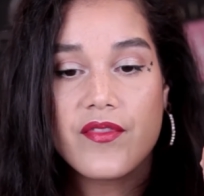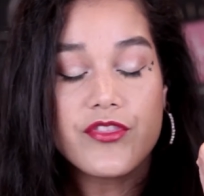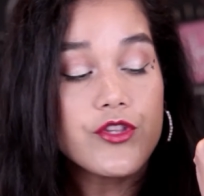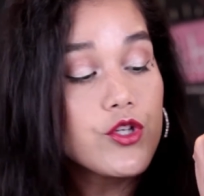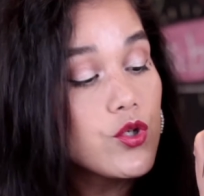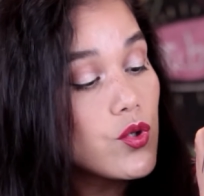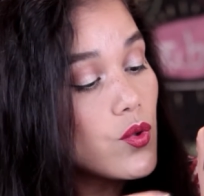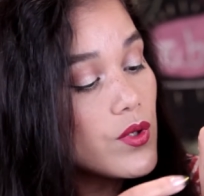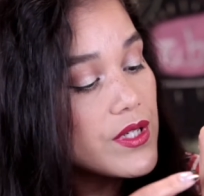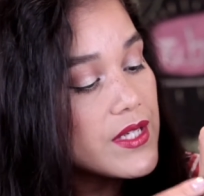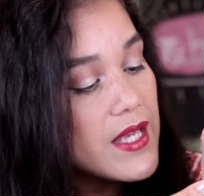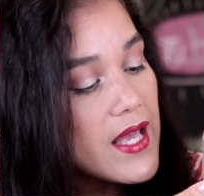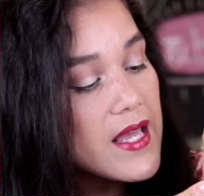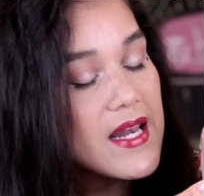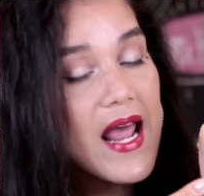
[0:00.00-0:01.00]
You
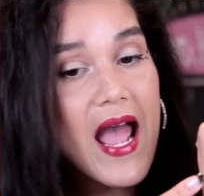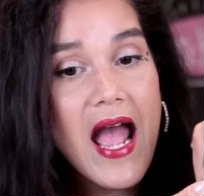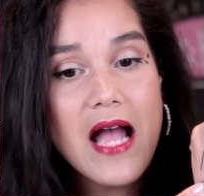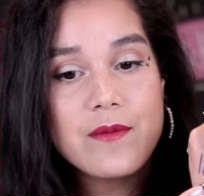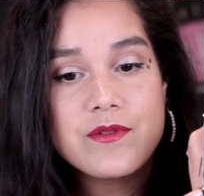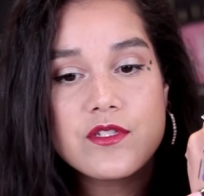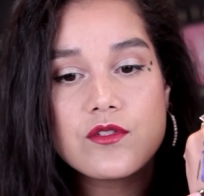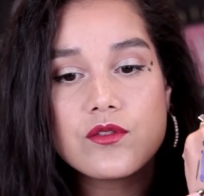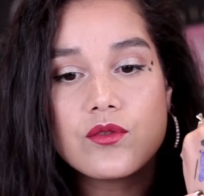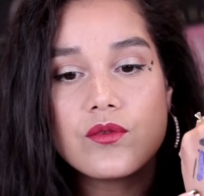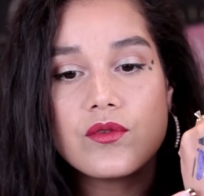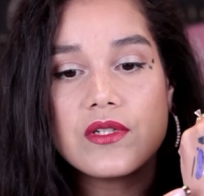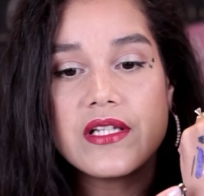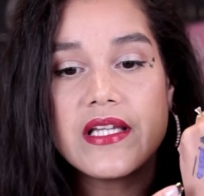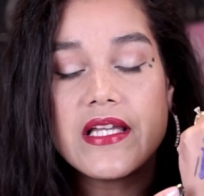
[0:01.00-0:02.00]
get
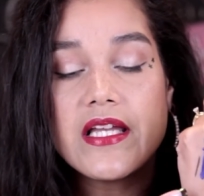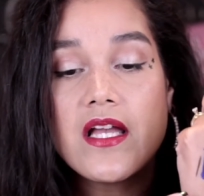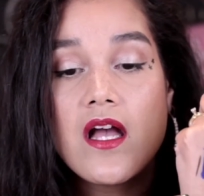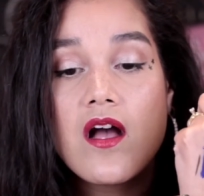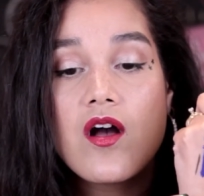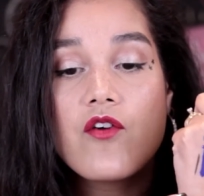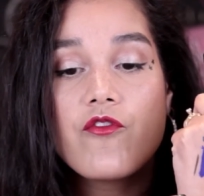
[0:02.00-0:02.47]
absolutely